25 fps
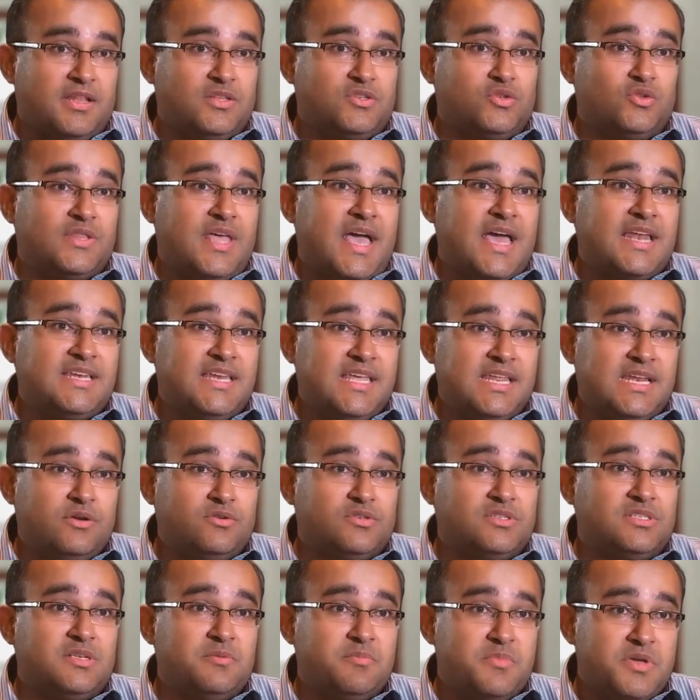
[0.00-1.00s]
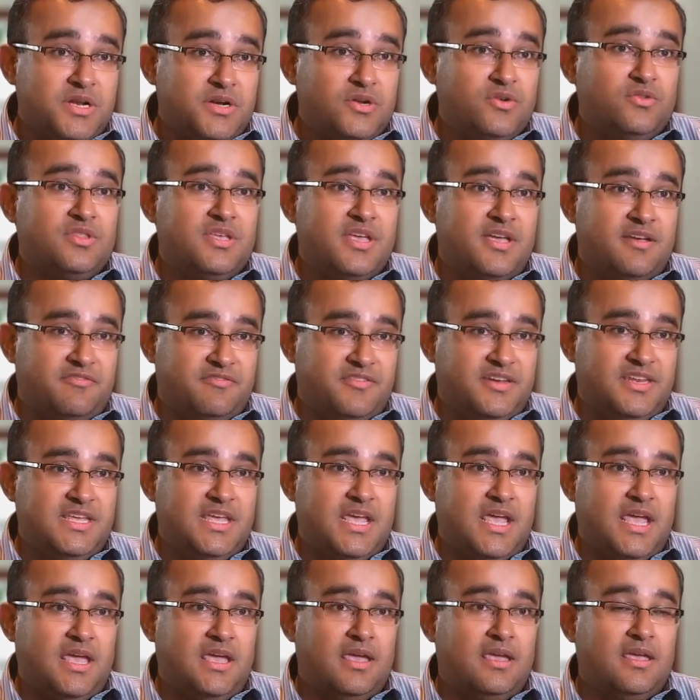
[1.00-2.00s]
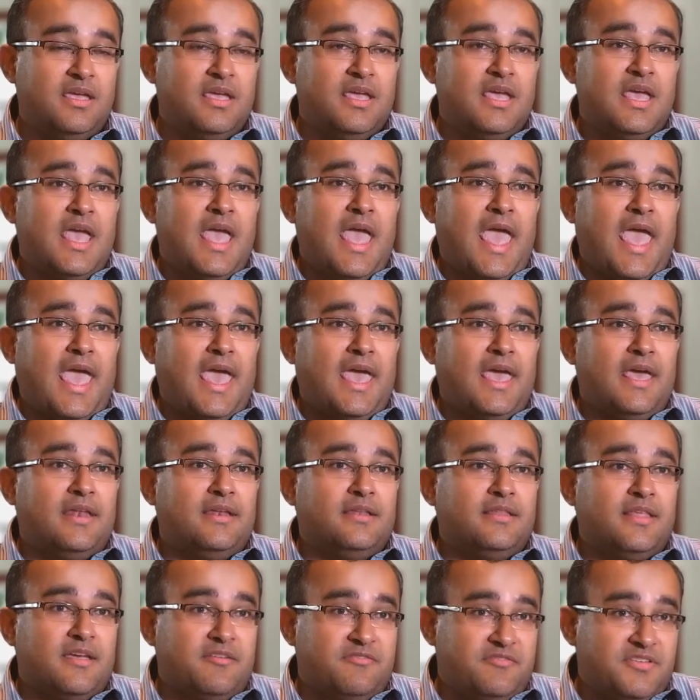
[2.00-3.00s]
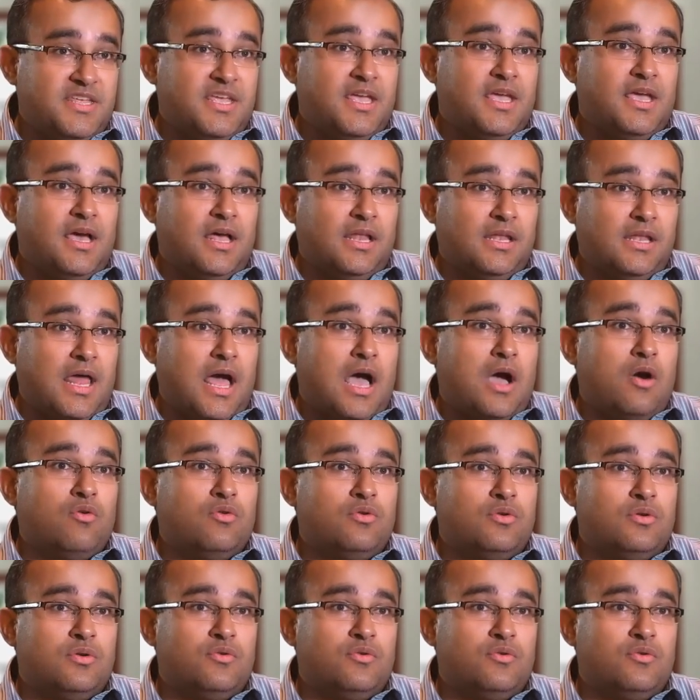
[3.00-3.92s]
And so that data was submitted to the FDA, and the FDA allowed